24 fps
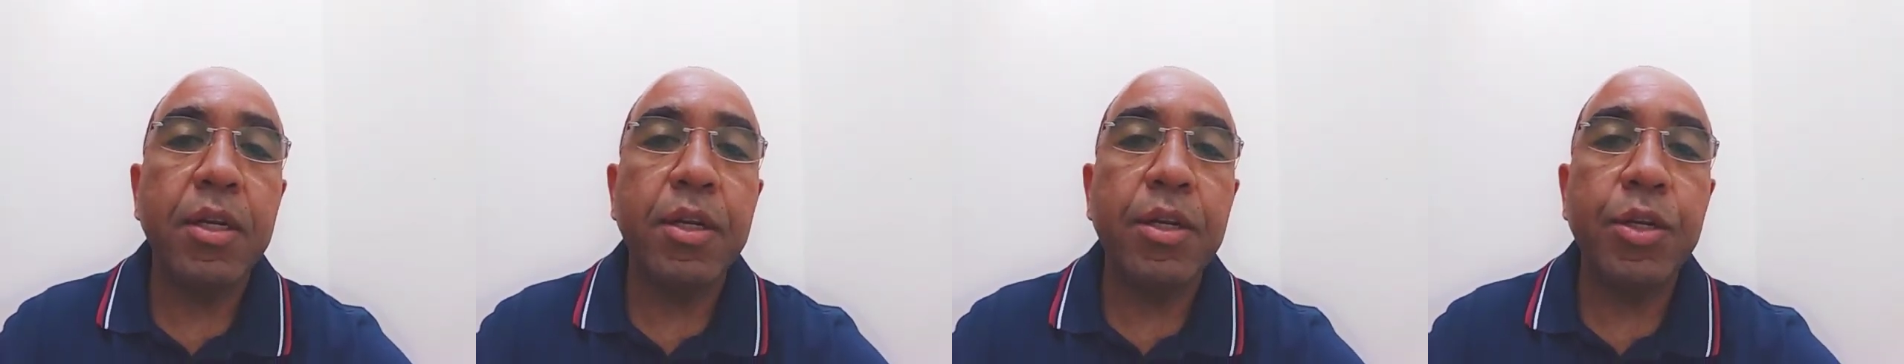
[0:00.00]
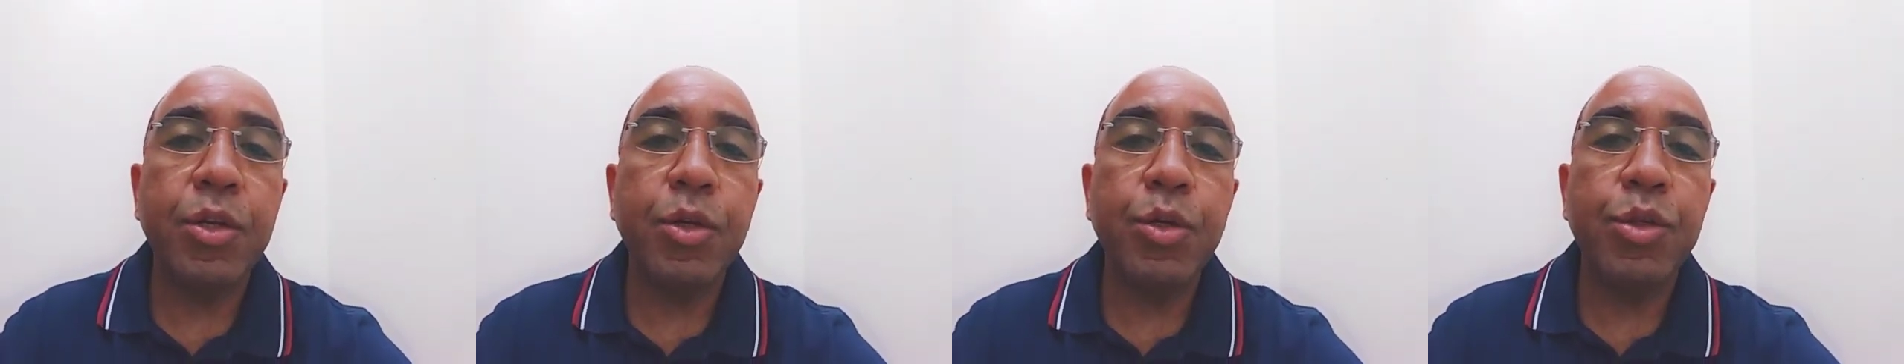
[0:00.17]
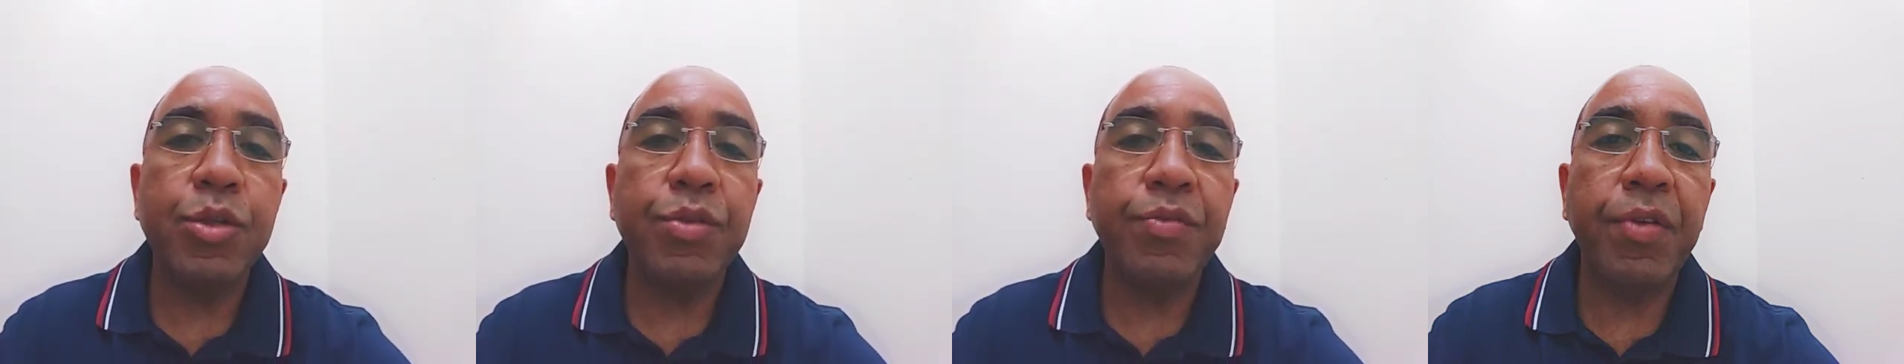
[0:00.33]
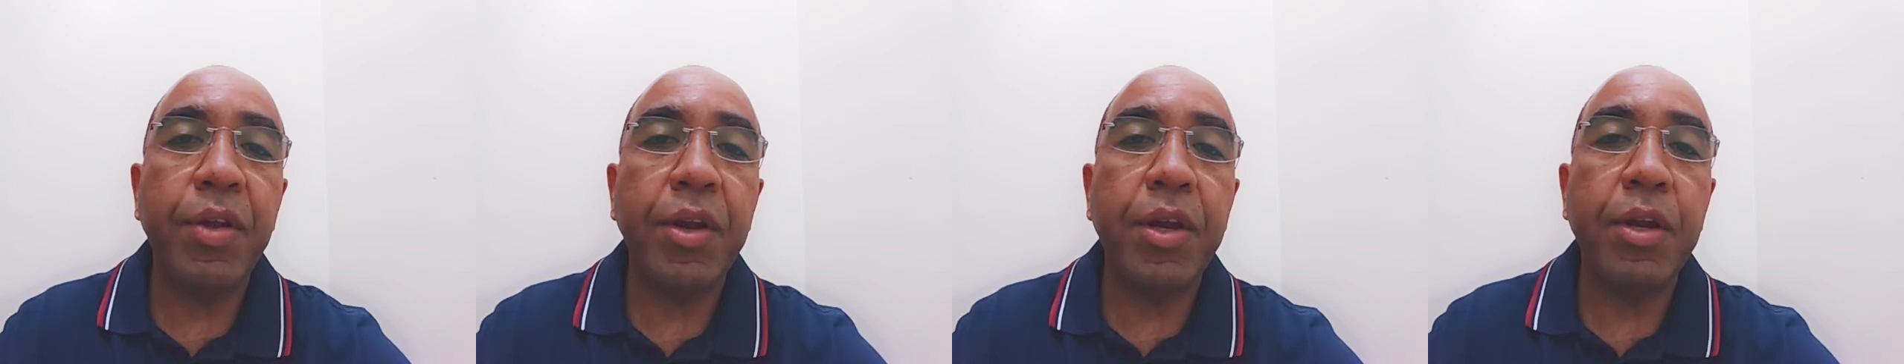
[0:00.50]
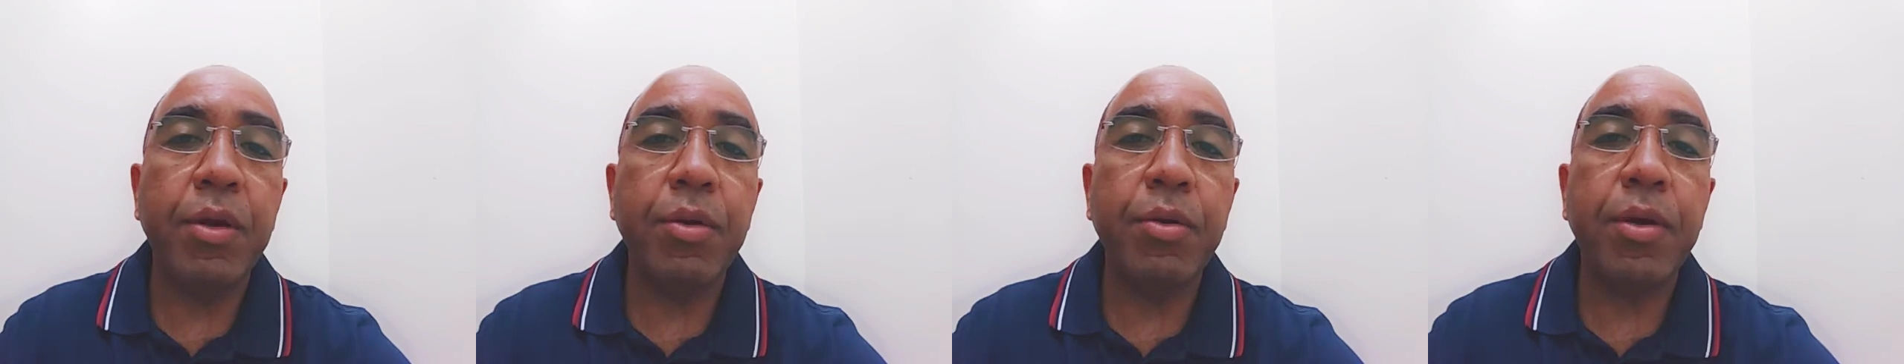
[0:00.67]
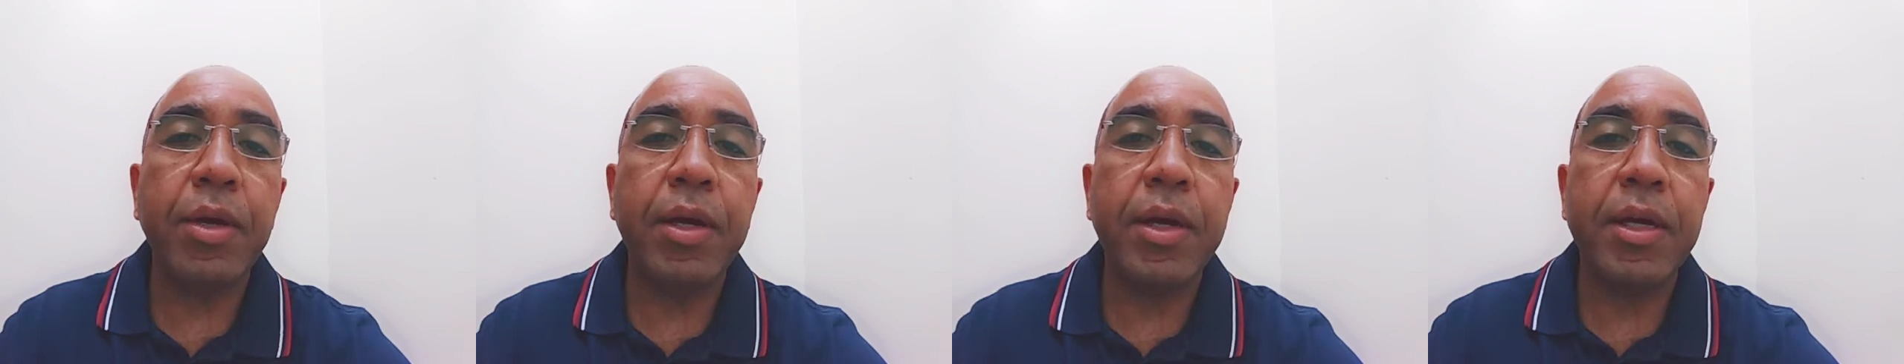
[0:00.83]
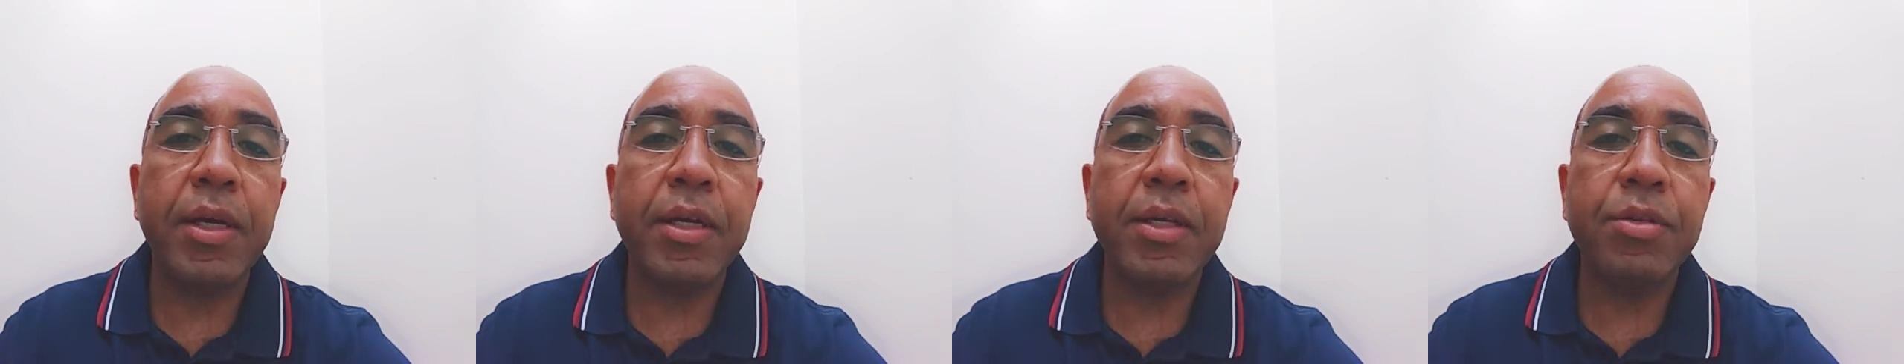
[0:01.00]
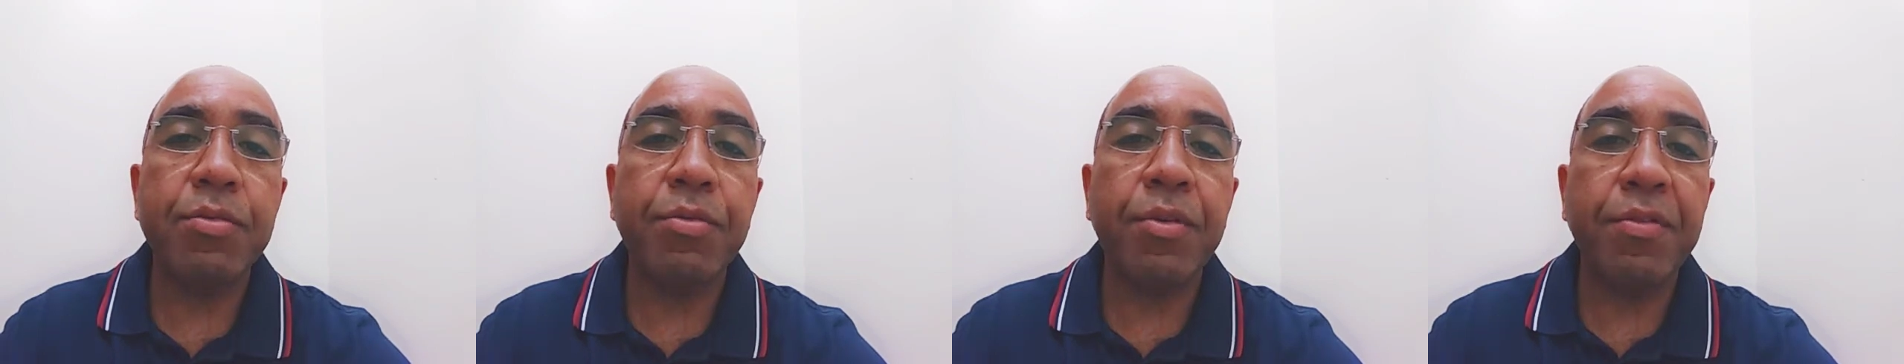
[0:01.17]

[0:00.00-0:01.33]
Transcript: use video as